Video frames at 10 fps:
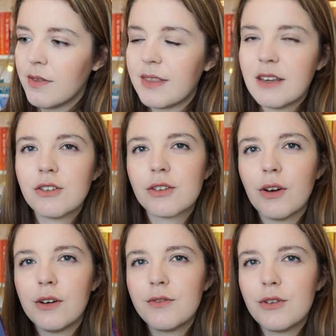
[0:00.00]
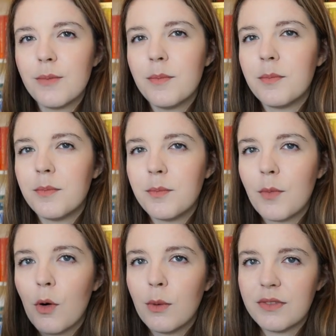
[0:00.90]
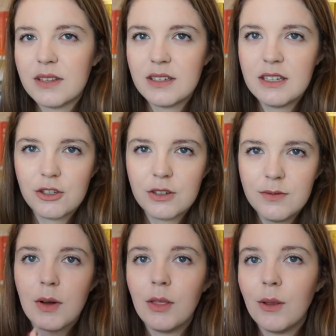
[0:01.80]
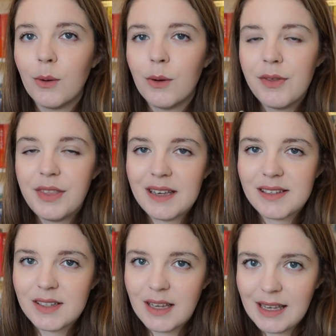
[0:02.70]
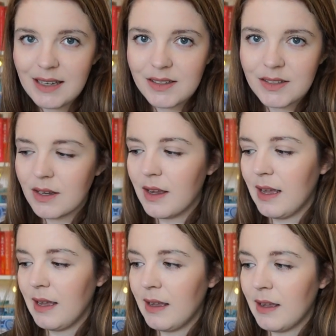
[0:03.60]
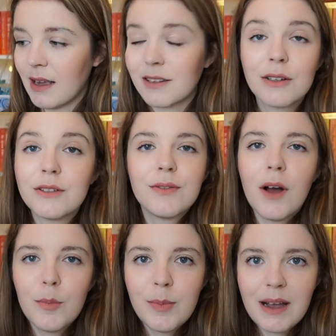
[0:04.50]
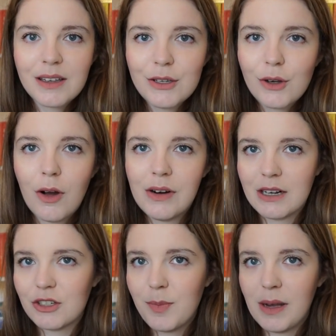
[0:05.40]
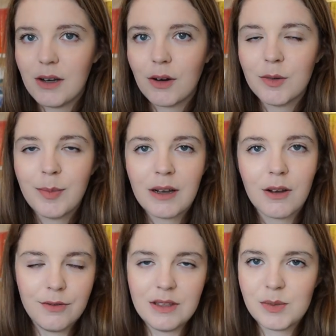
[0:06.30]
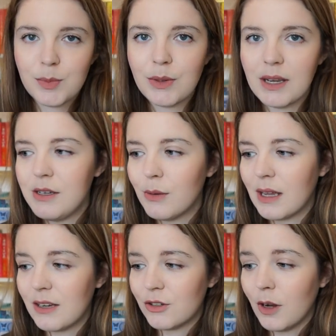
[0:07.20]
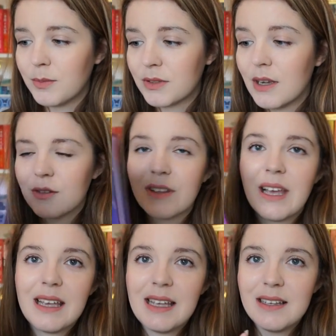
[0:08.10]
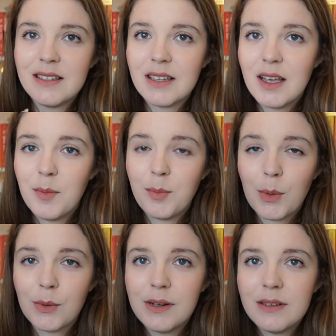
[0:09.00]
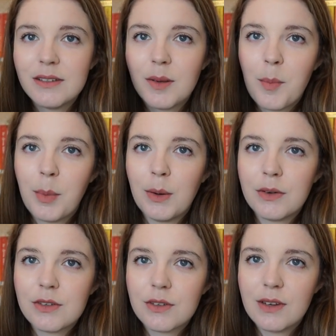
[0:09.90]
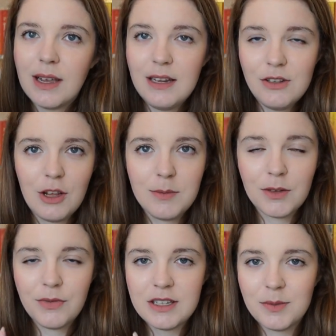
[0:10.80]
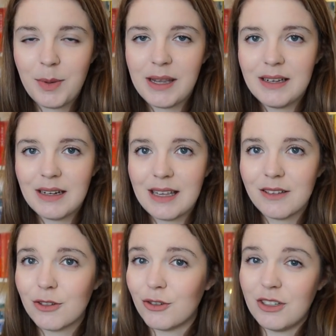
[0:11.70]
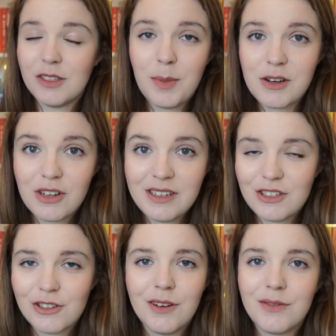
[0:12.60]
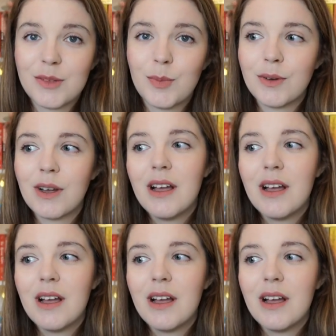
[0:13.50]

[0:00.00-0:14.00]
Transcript: they just could have done more with this edition. Although this is a exclusive hardback, you can't actually buy a hardback of this book in UK shops. So that is a bonus, but in terms of this being like such a special edition of this book